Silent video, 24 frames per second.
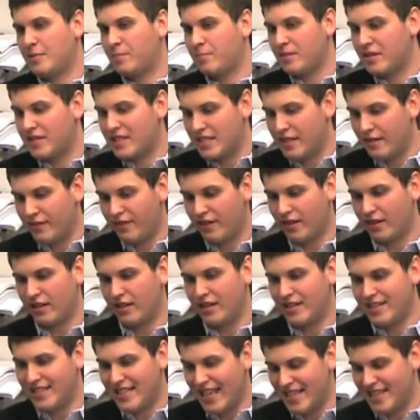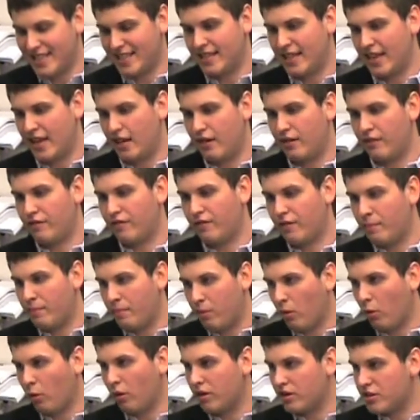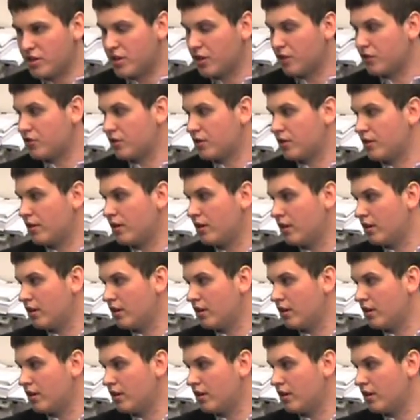specifically designated for poor children?